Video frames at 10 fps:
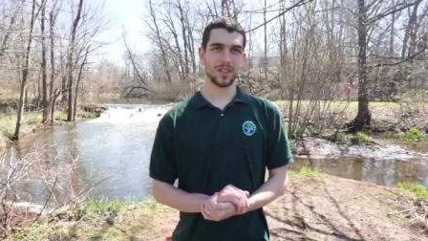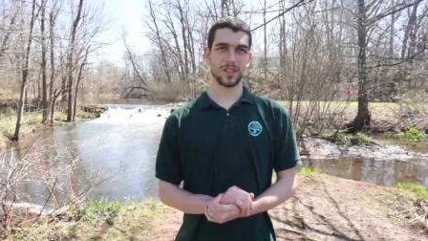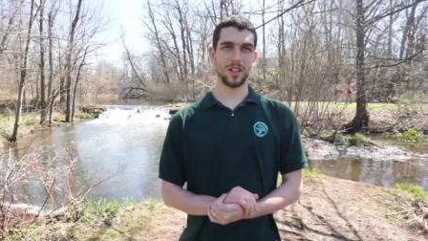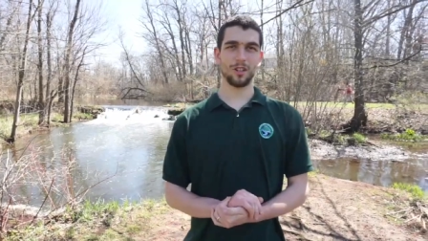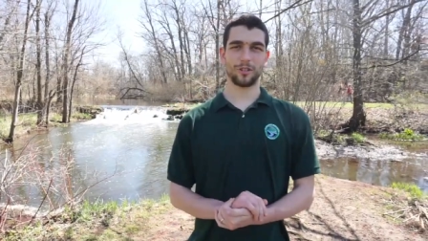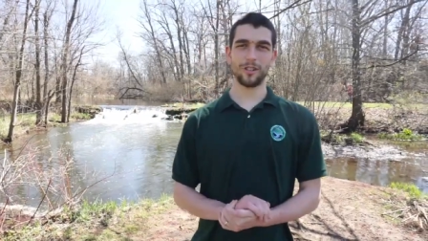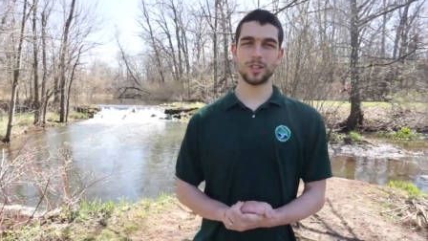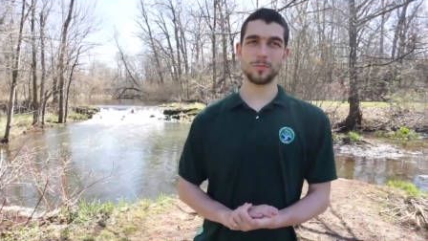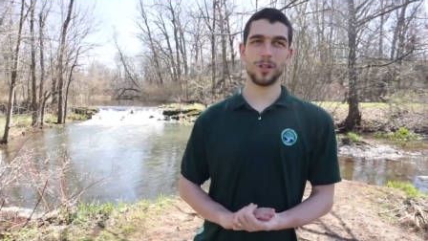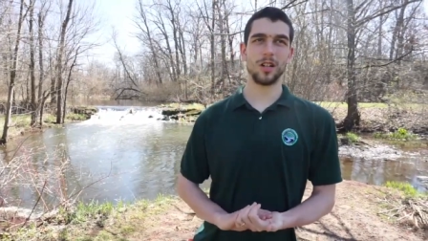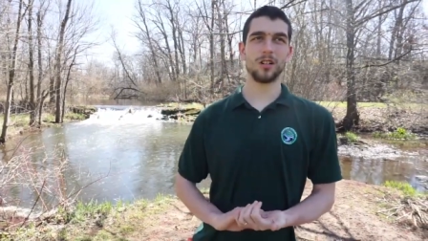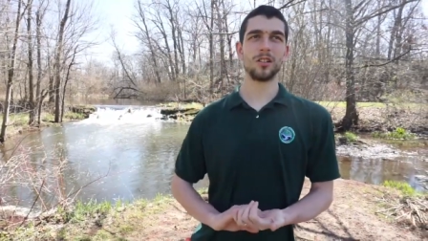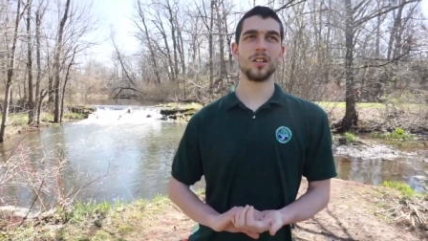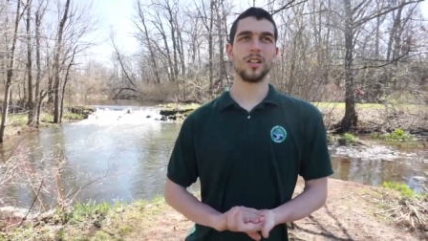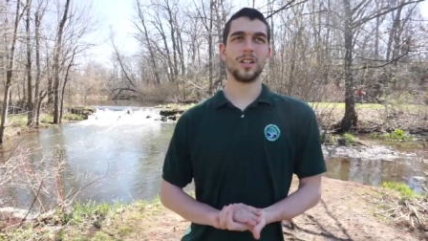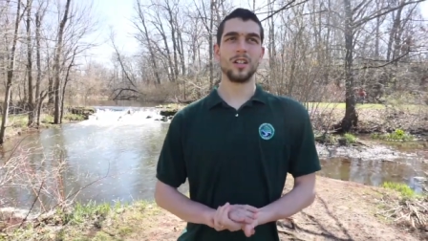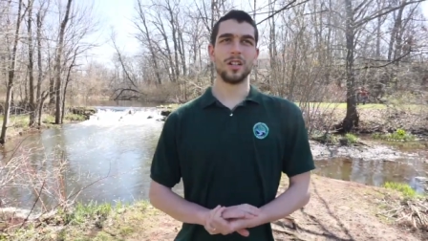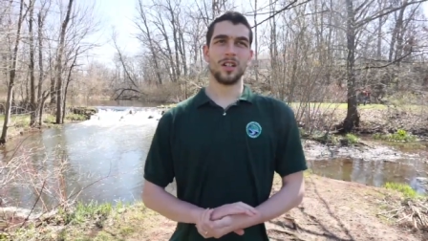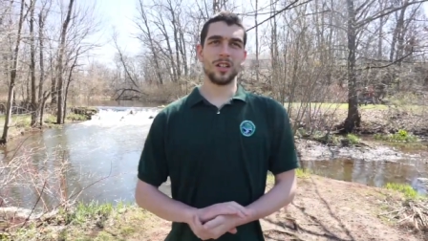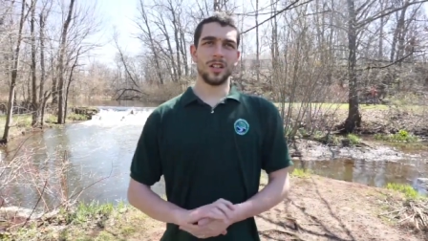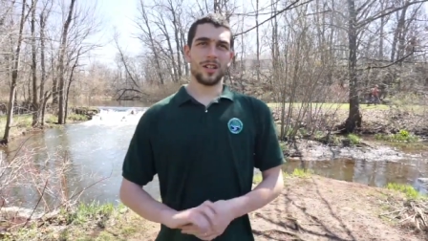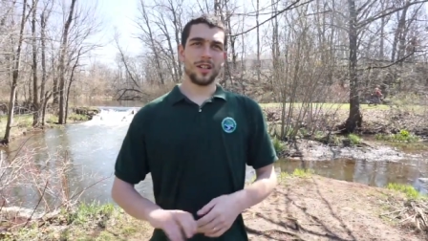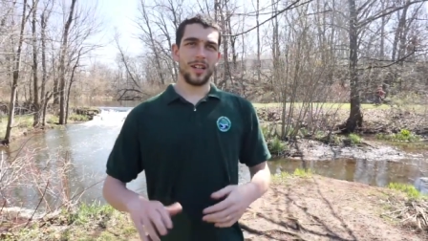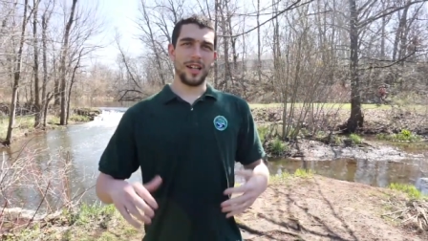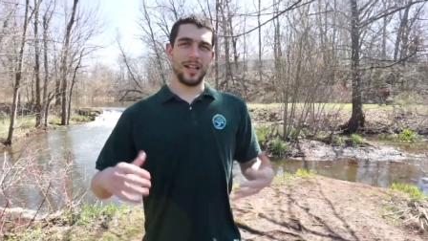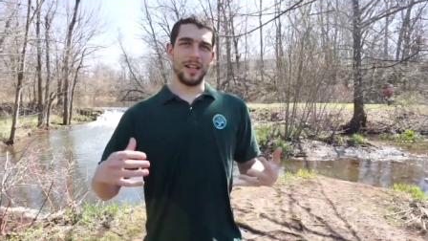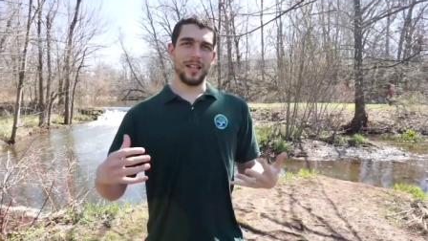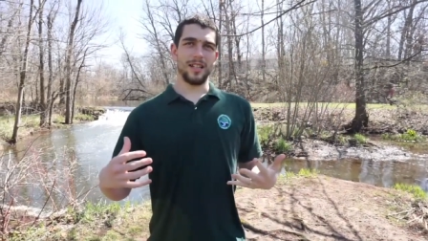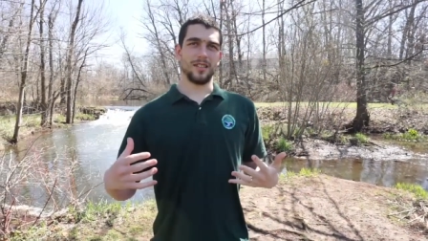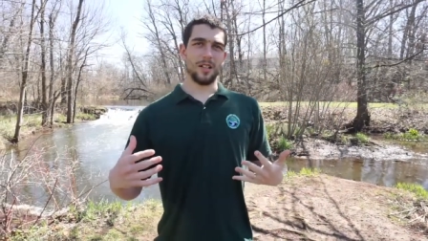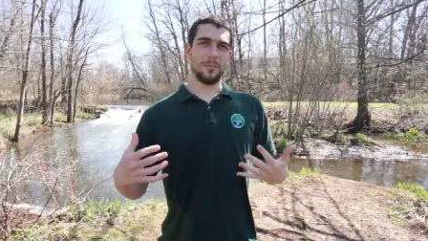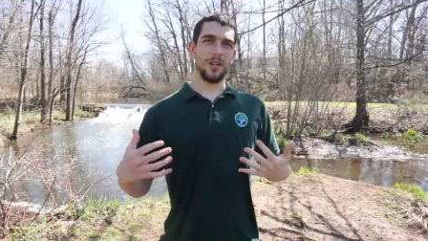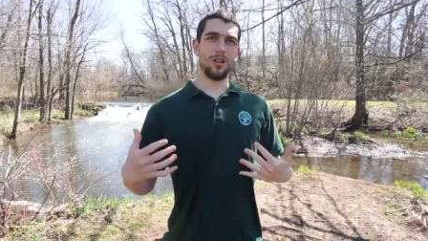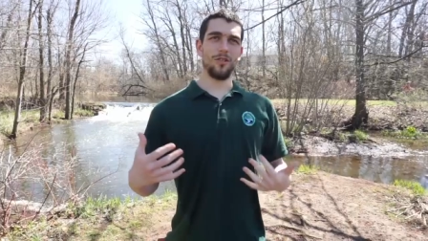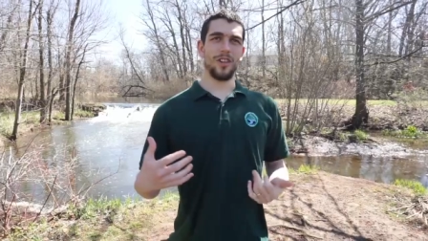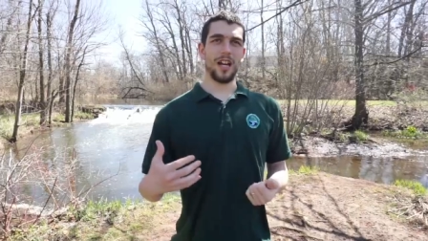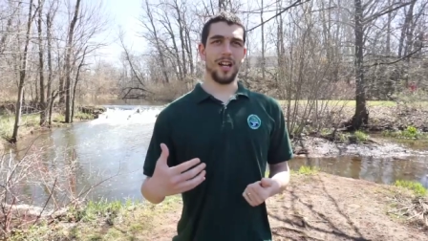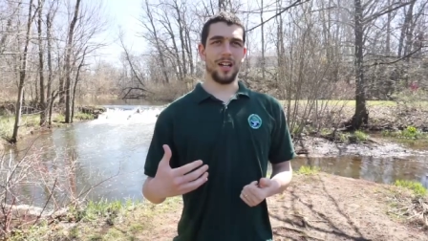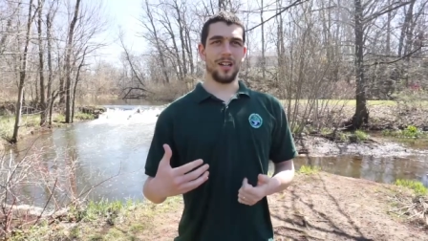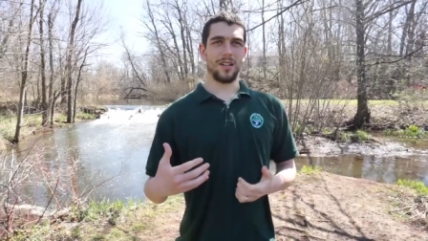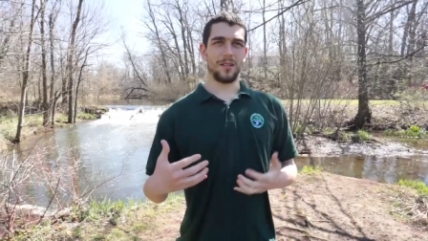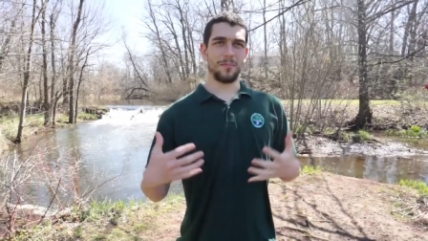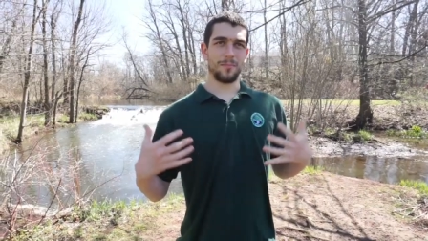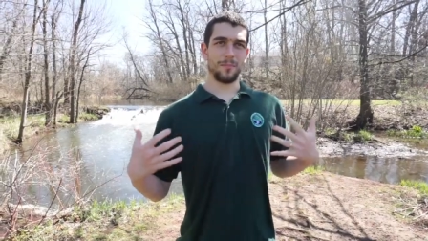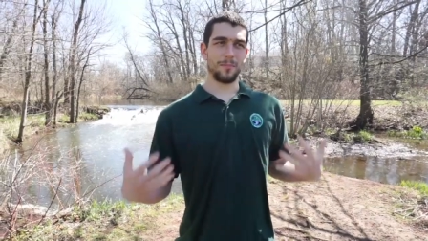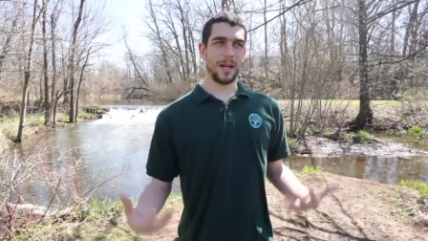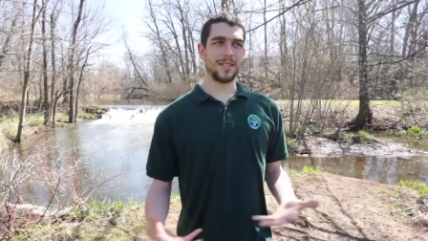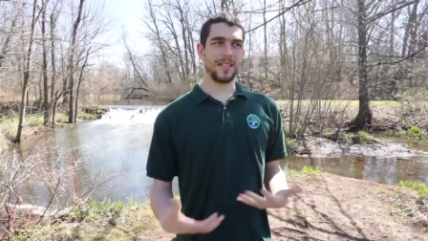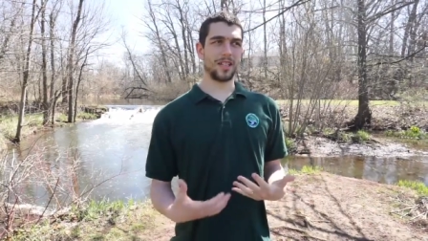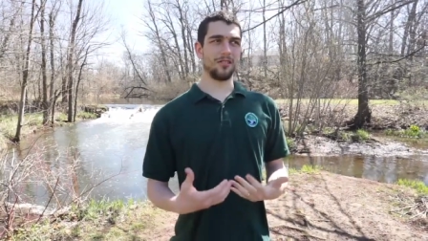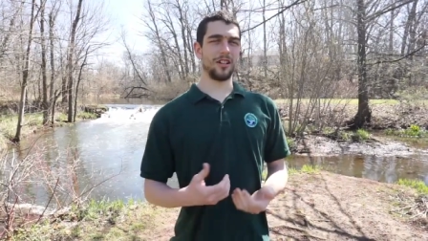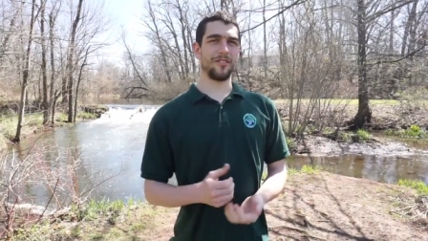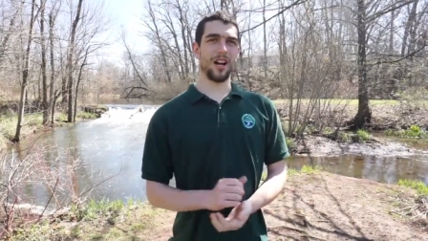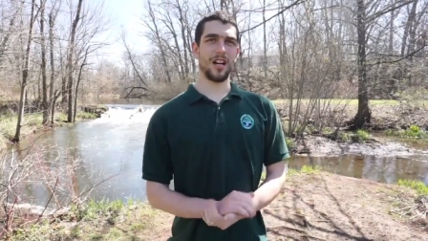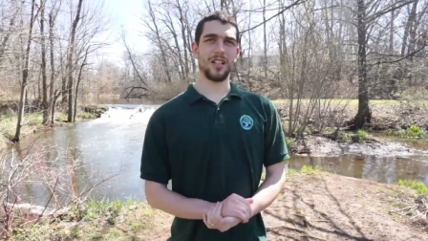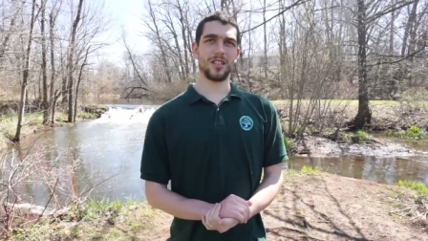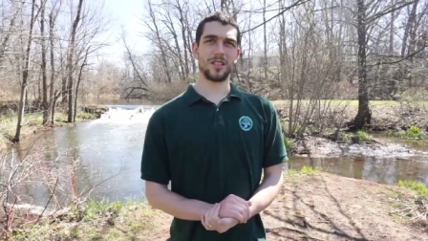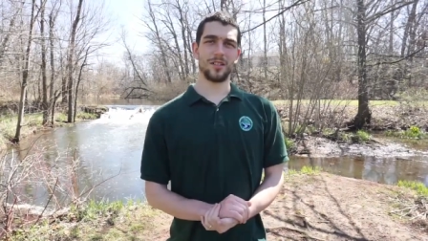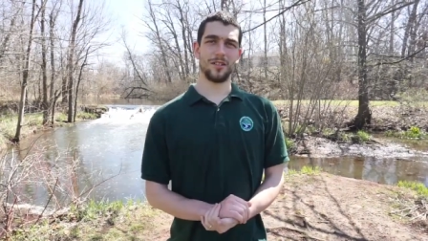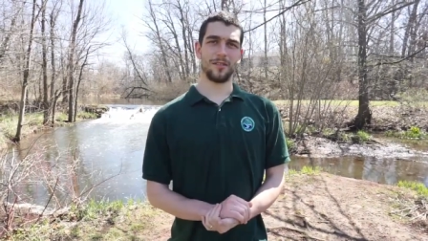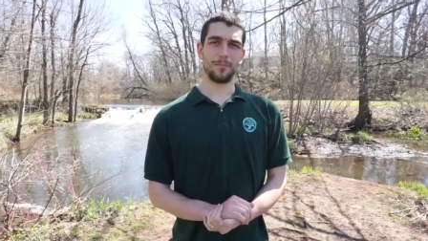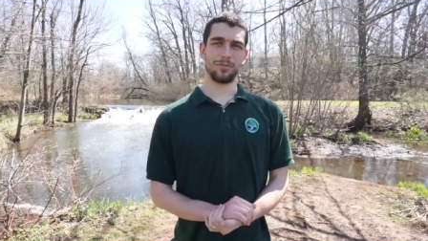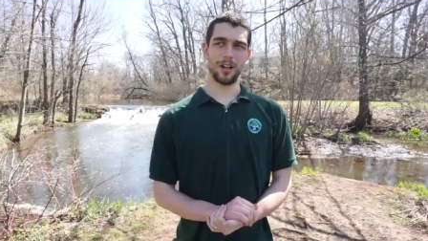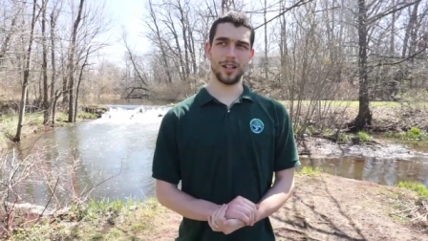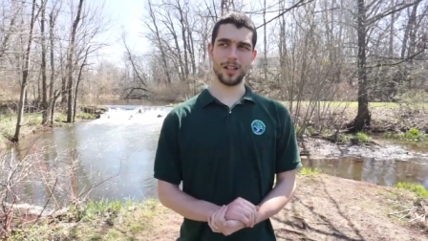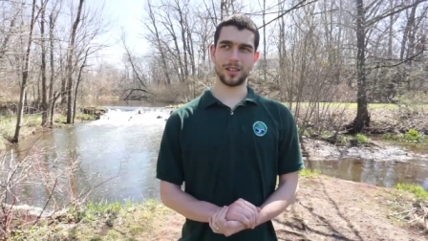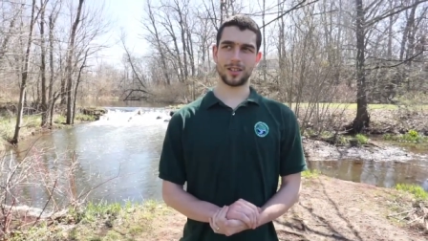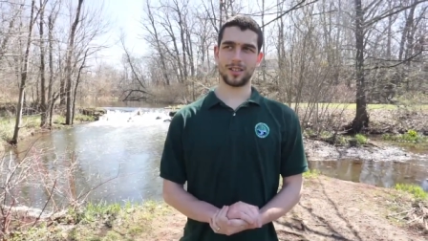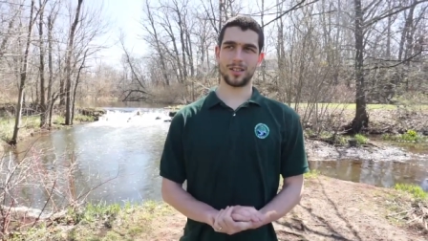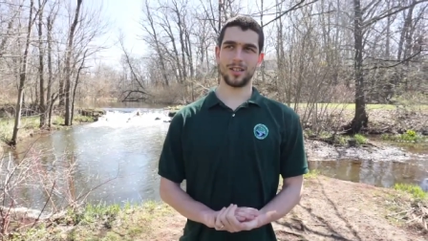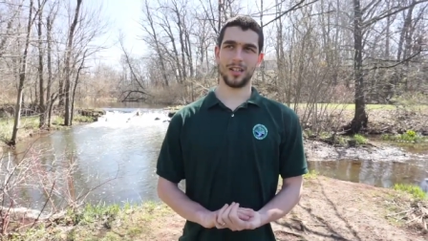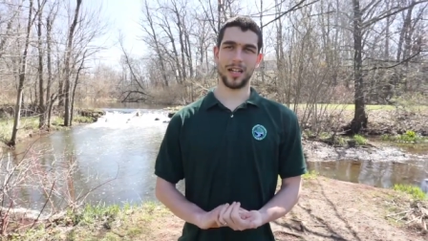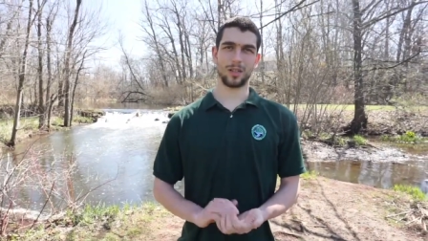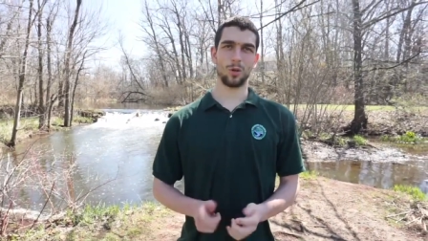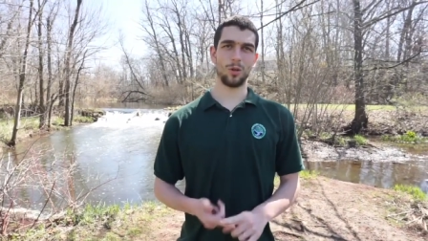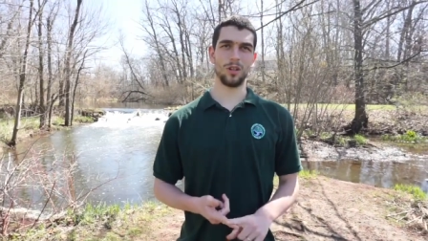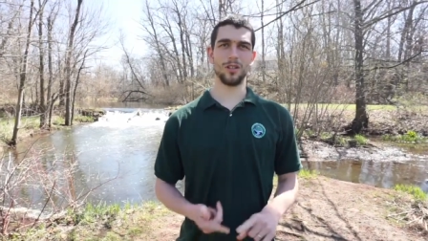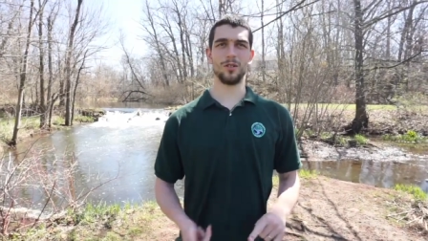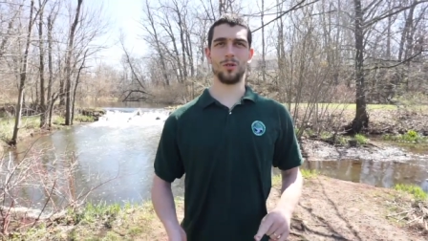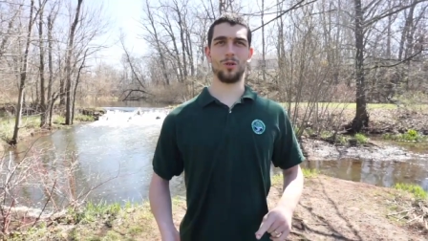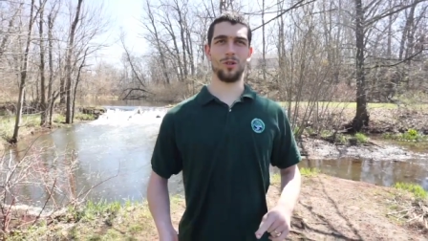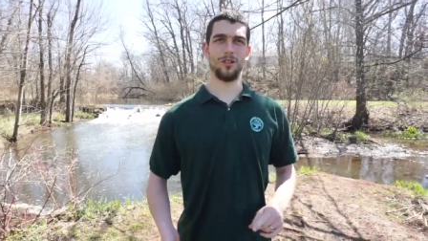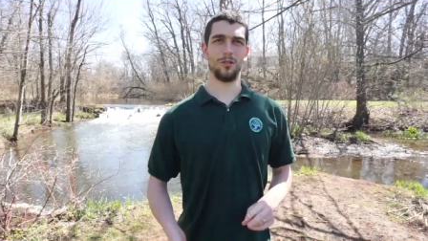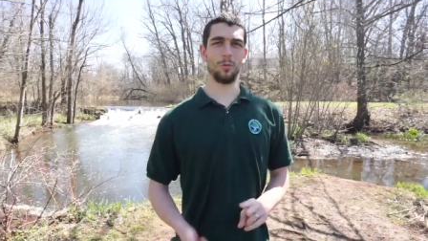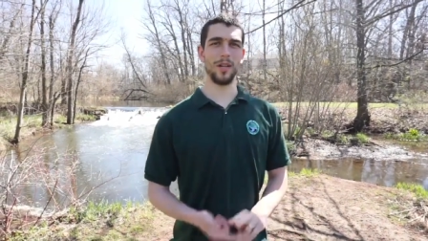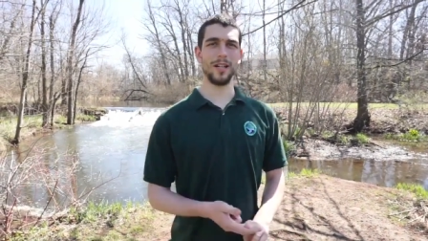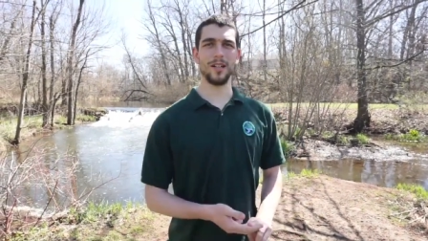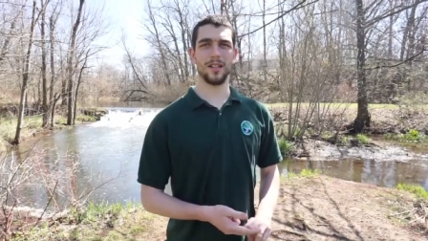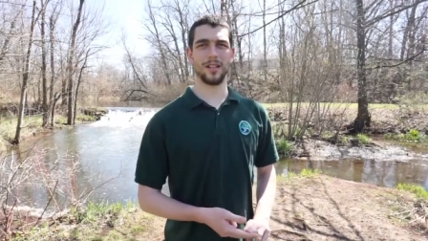So a grist mill is a mill that basically grinds products like corn or wheat.